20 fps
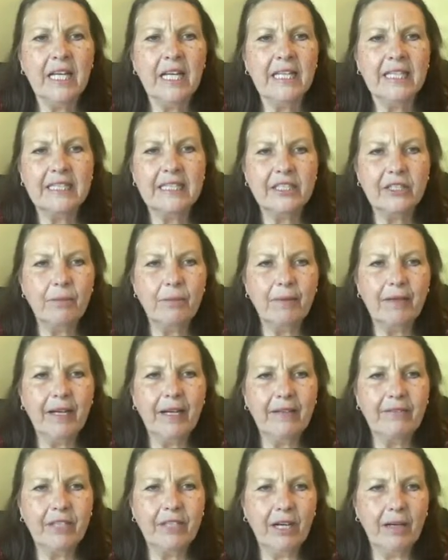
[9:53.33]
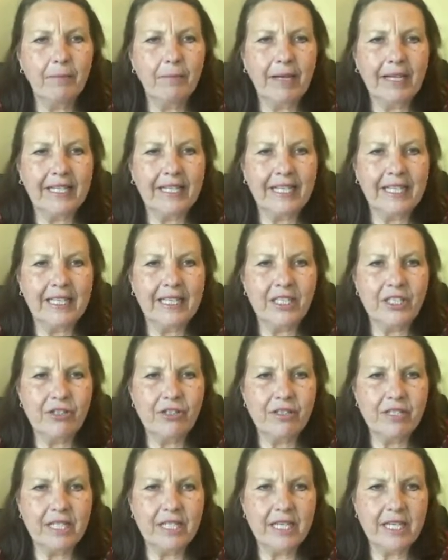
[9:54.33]
Let's go. I've gone back in, as
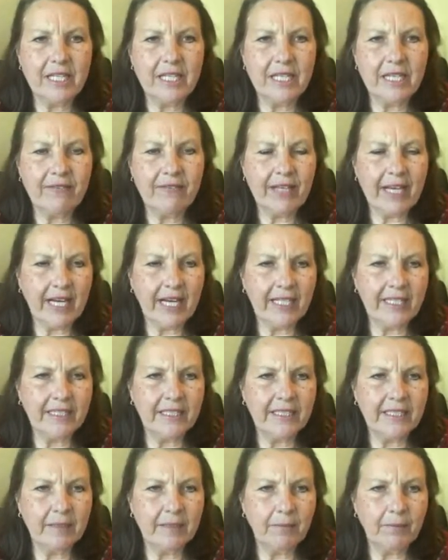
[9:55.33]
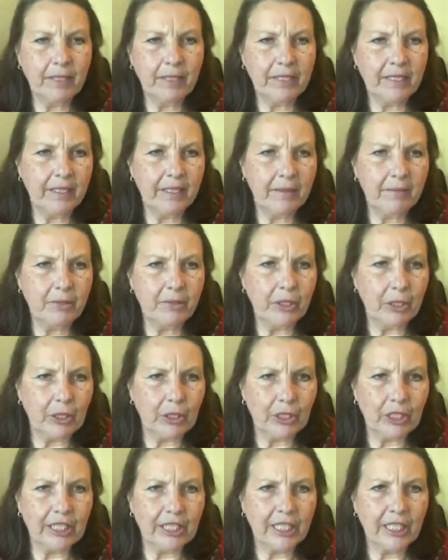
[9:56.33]
you see, and I've added some
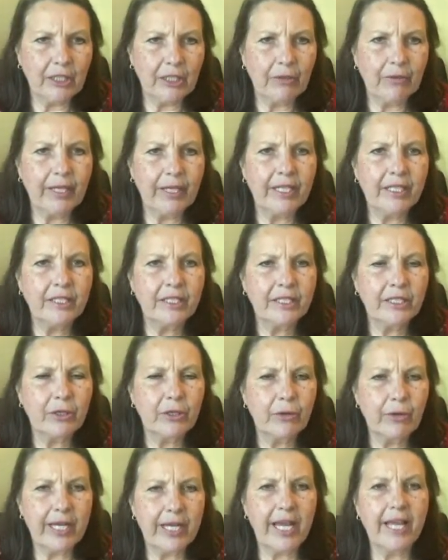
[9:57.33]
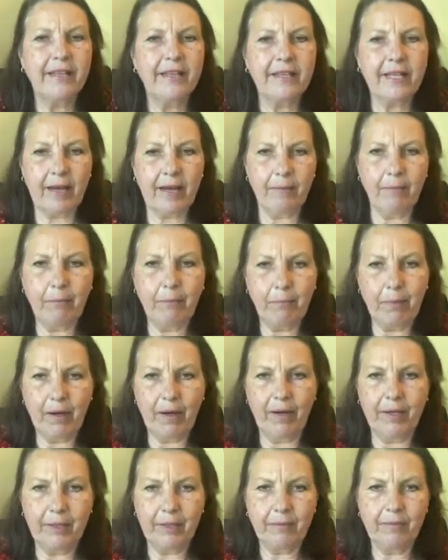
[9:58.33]
darker color in to create that
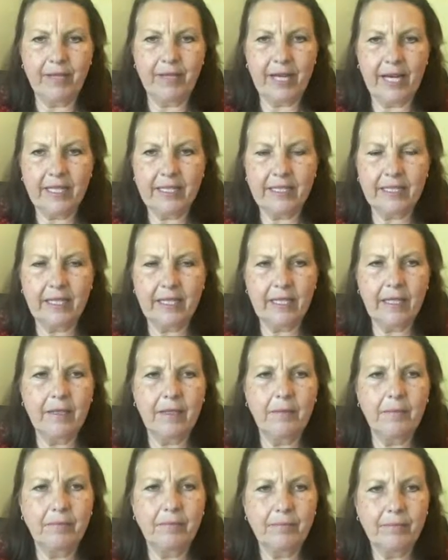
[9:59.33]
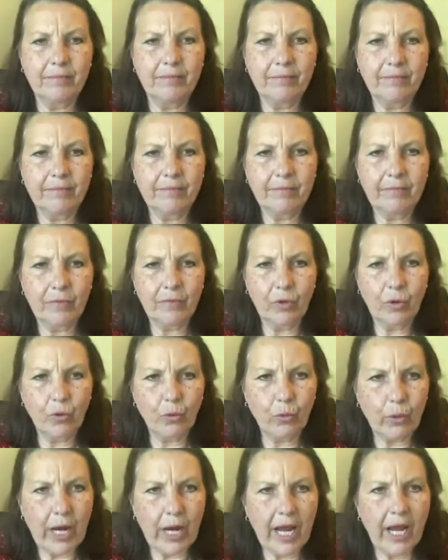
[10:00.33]
bottom, that
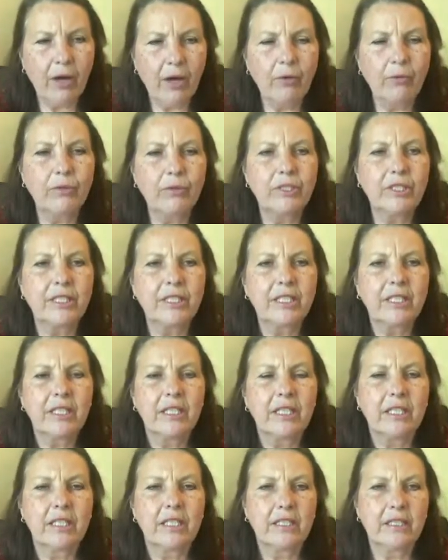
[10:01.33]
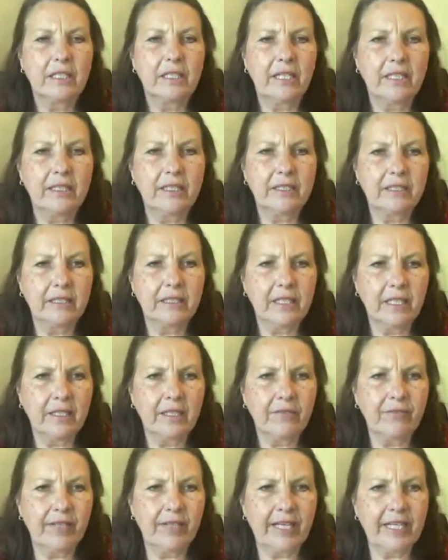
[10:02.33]
ground, that
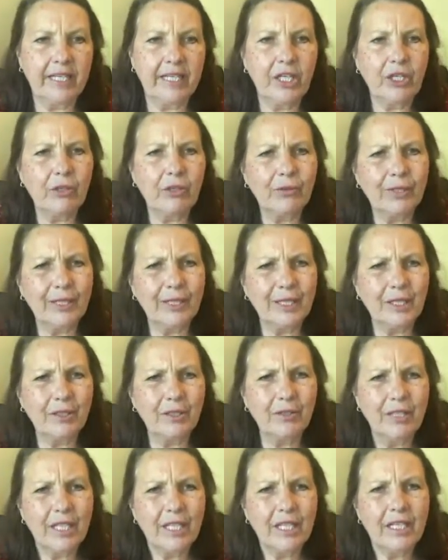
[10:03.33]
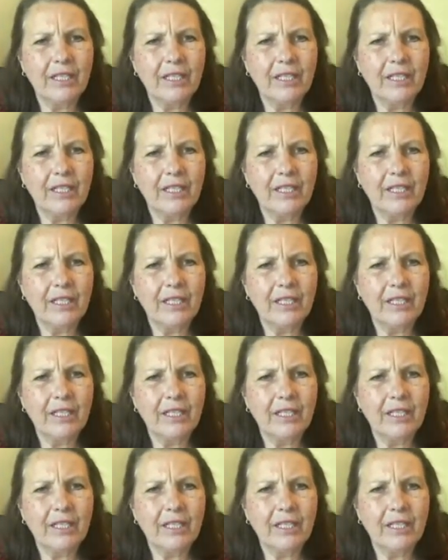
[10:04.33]
kind of like, the little